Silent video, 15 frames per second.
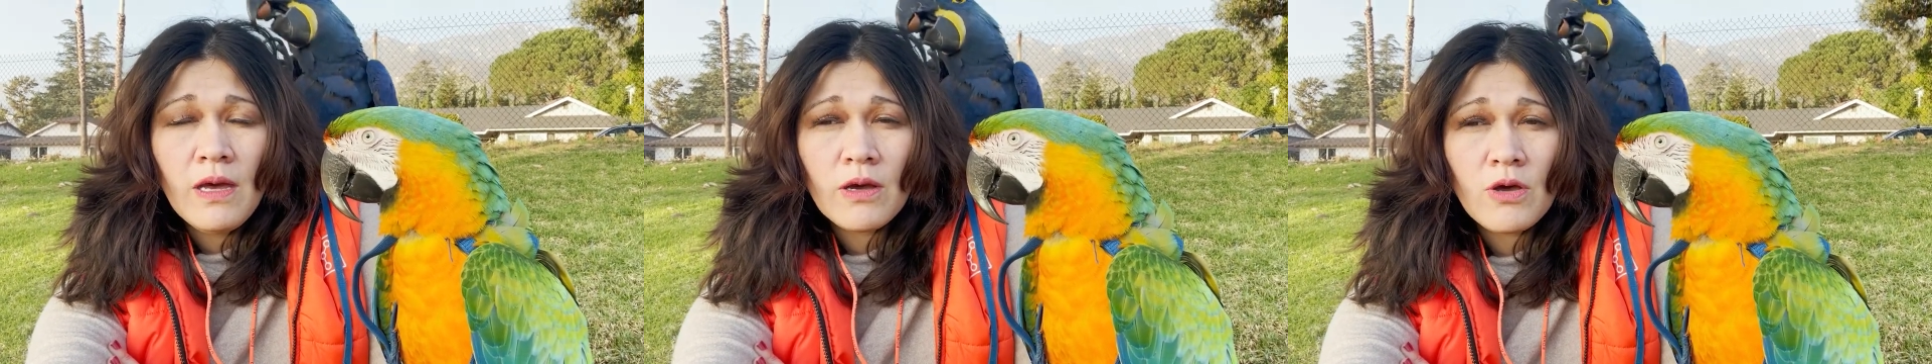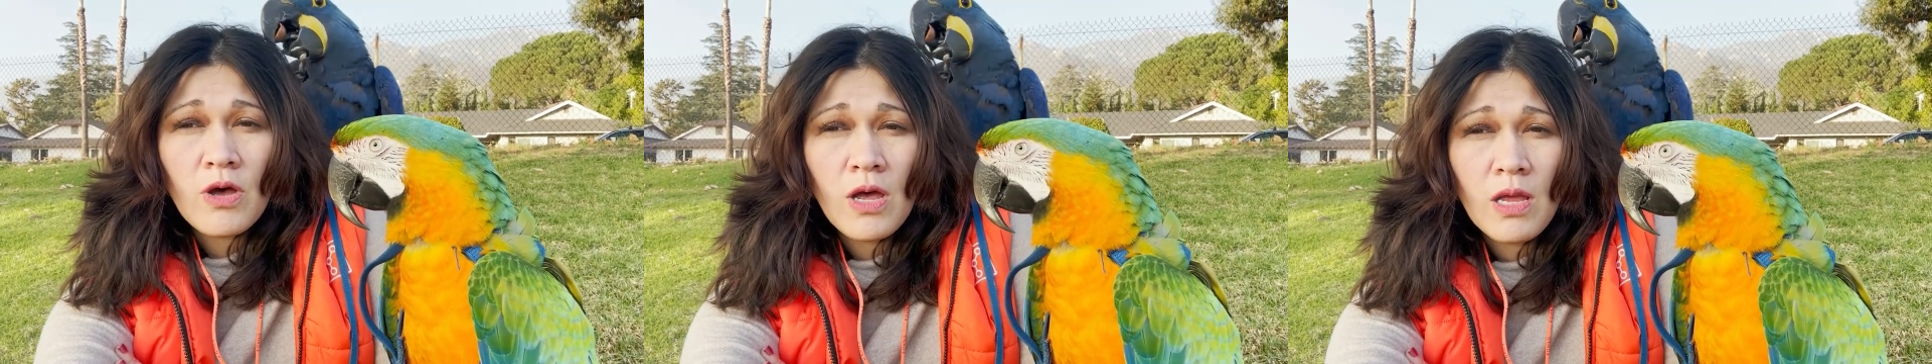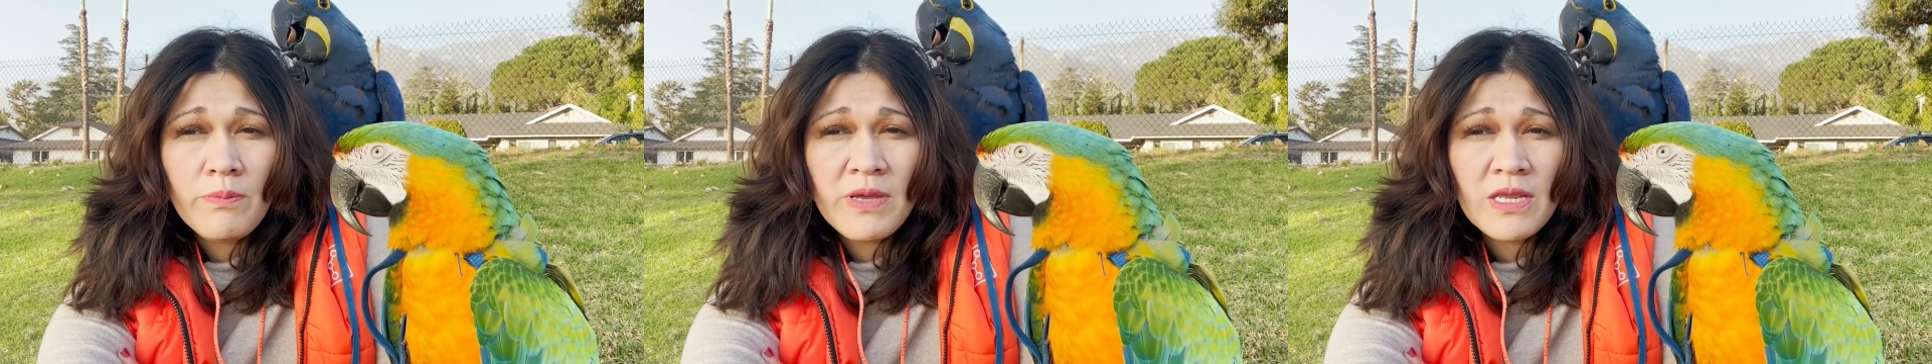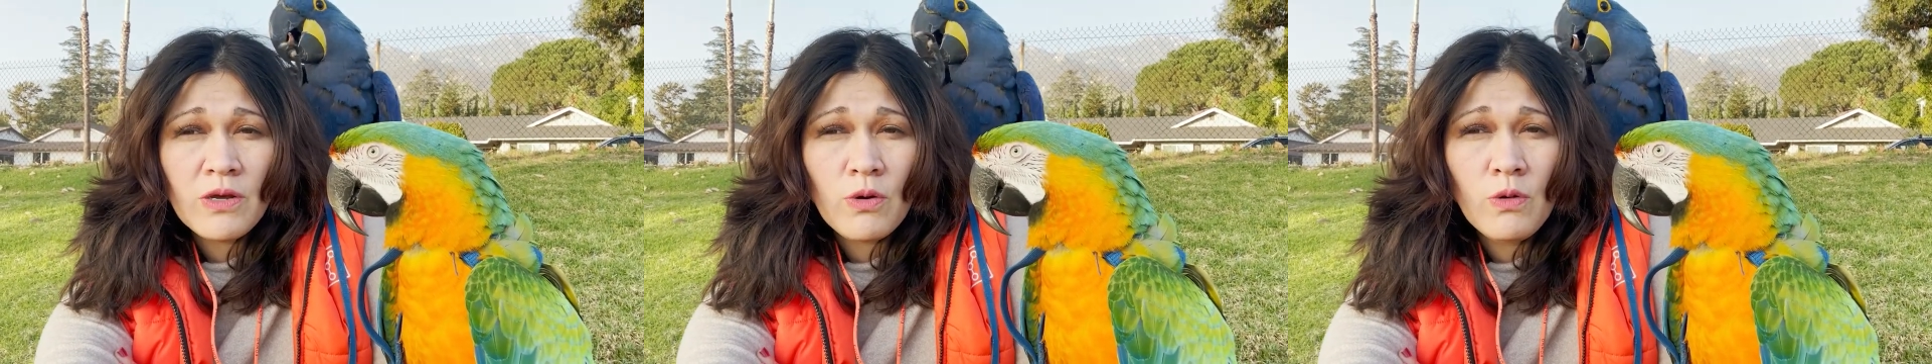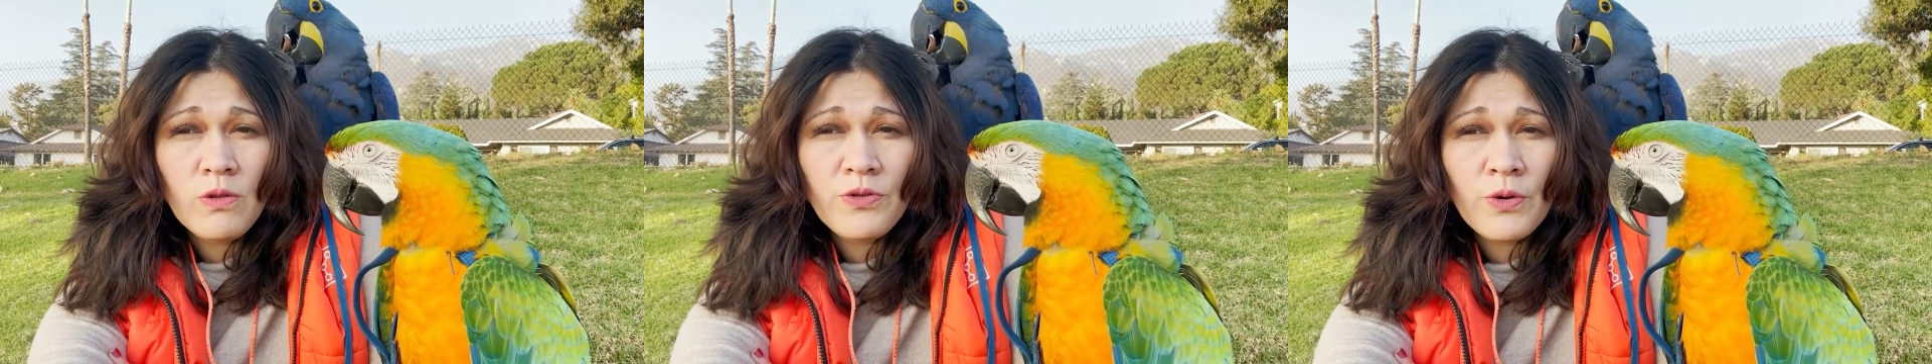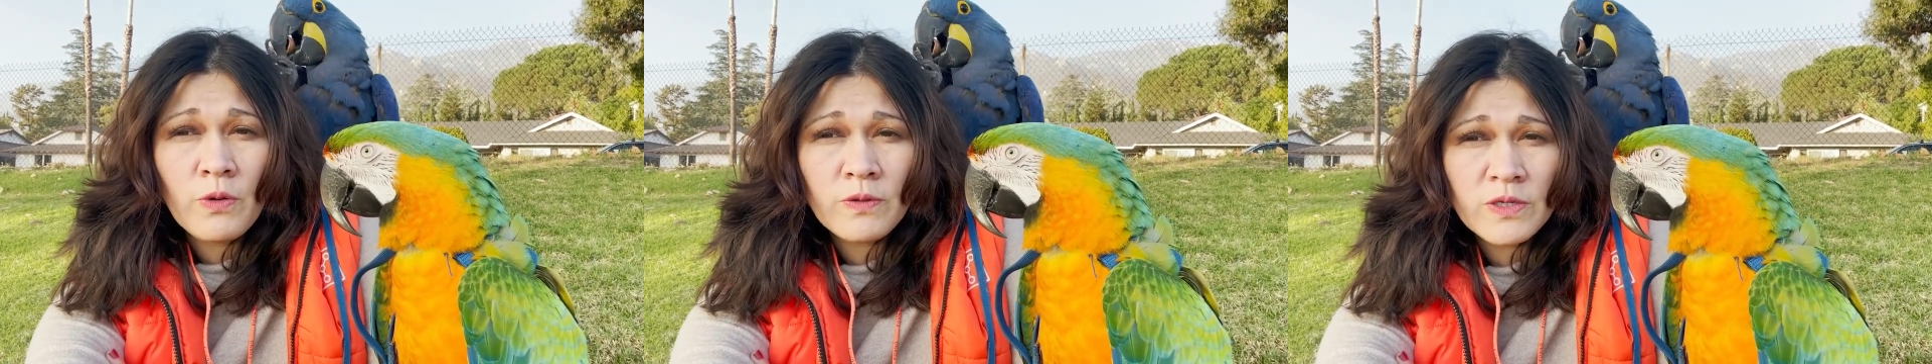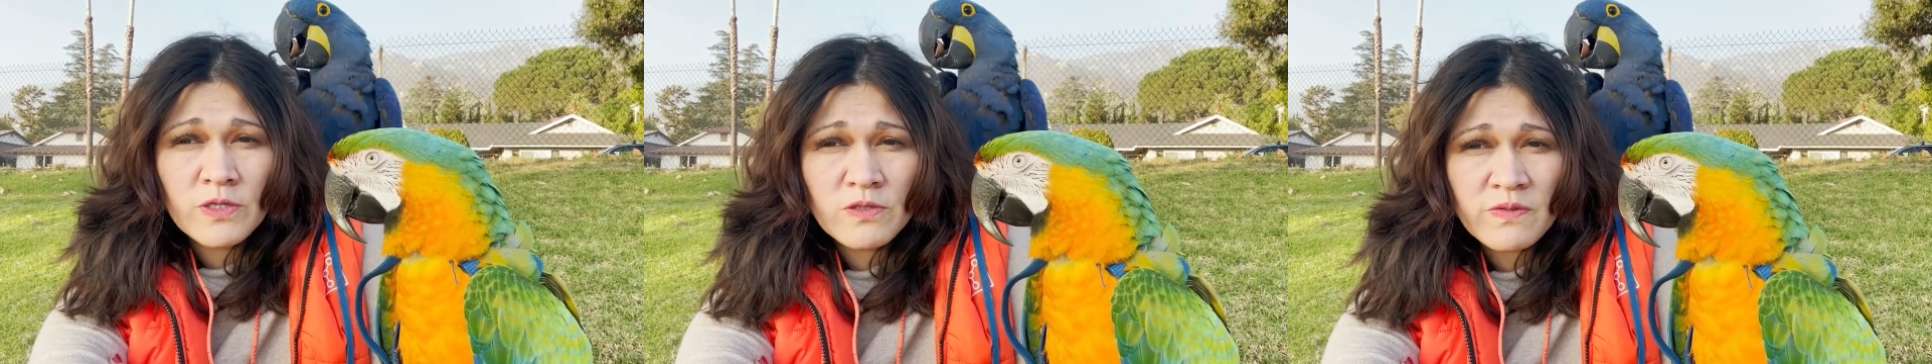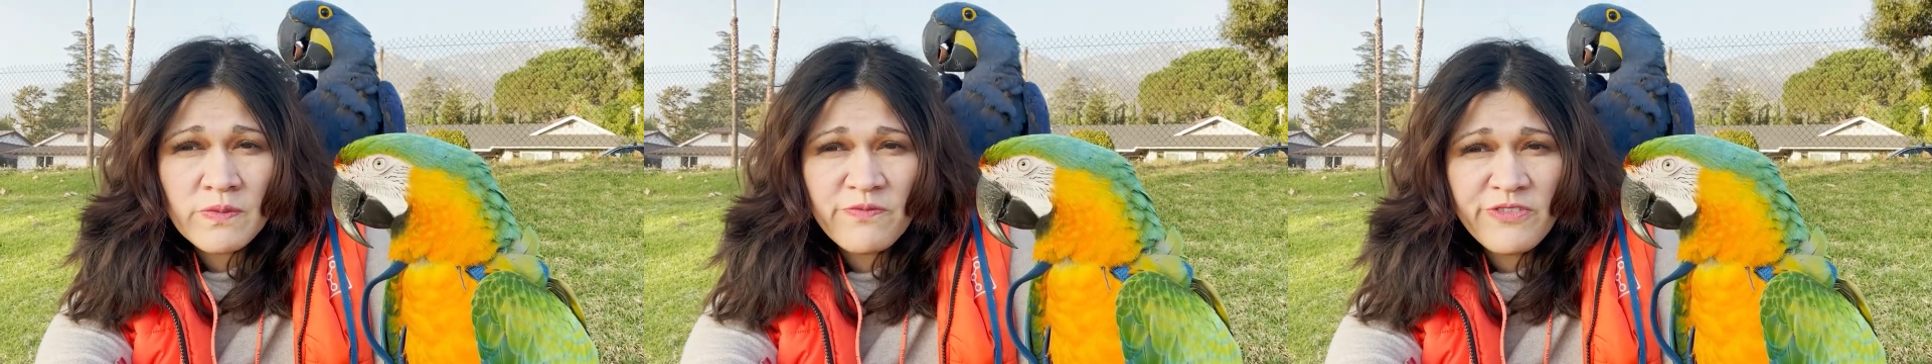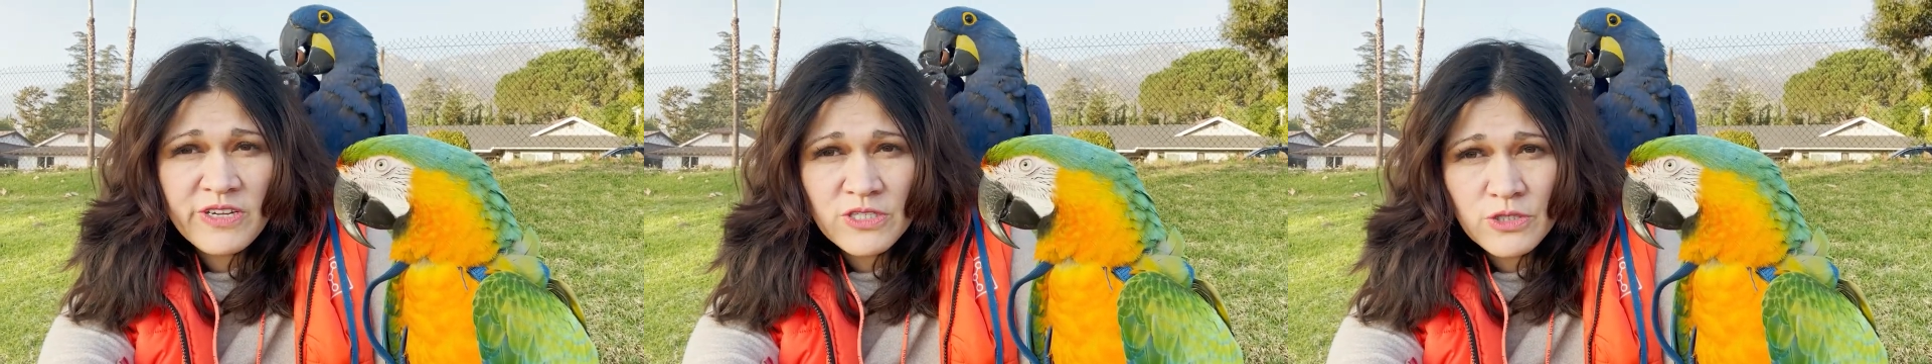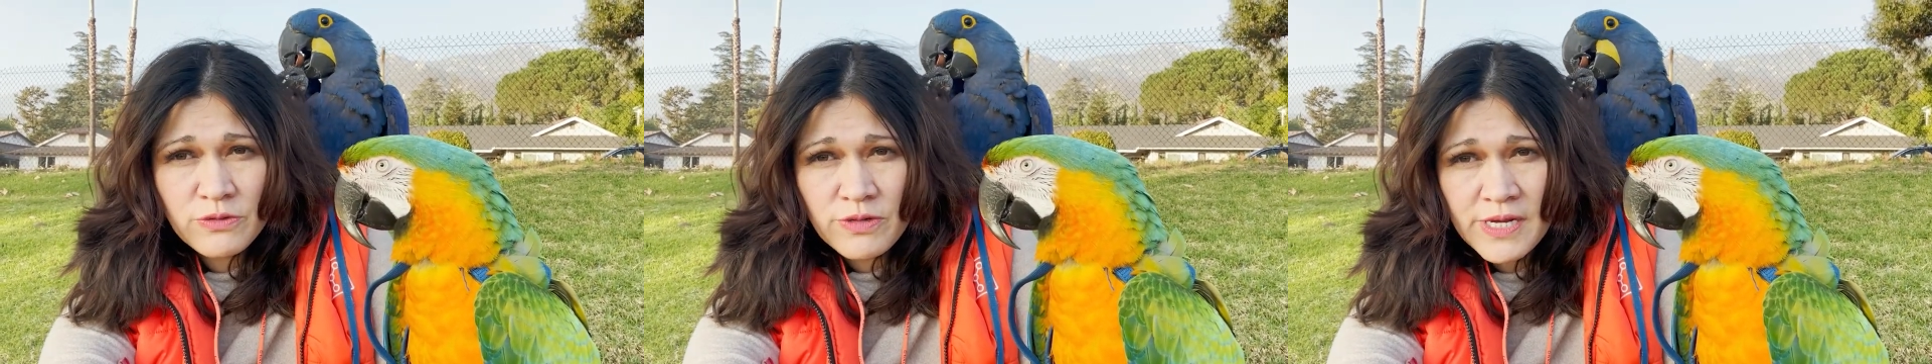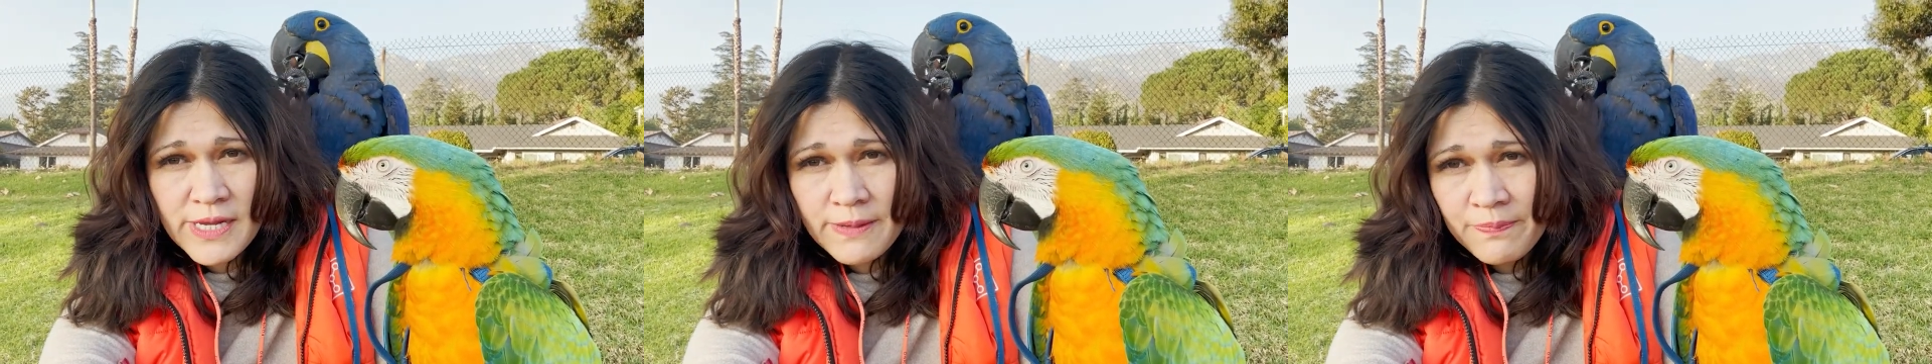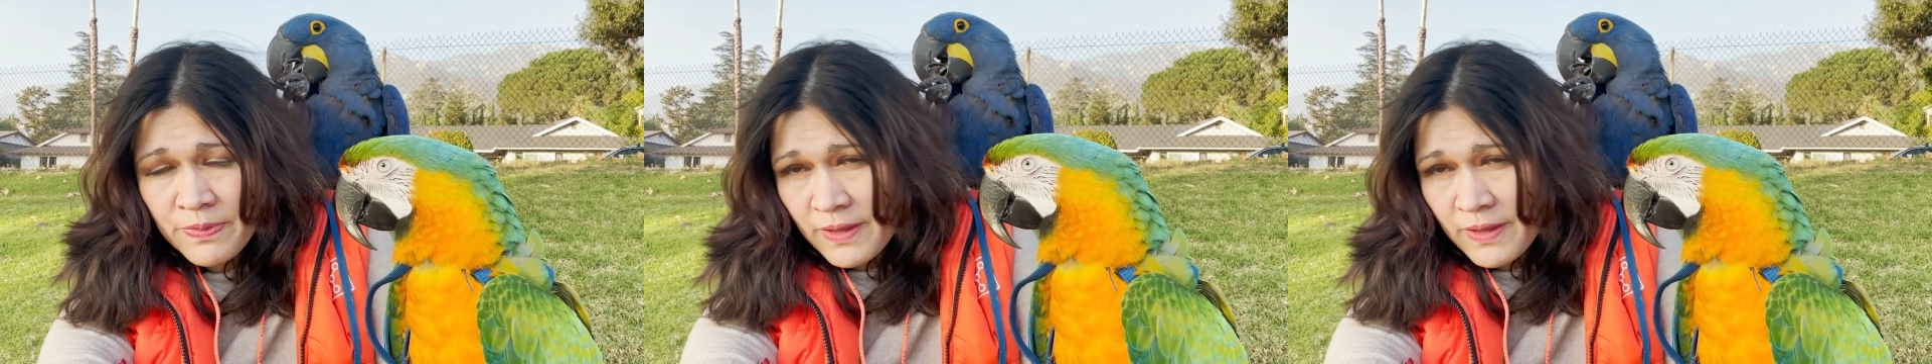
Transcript: call me the old owners from Victory,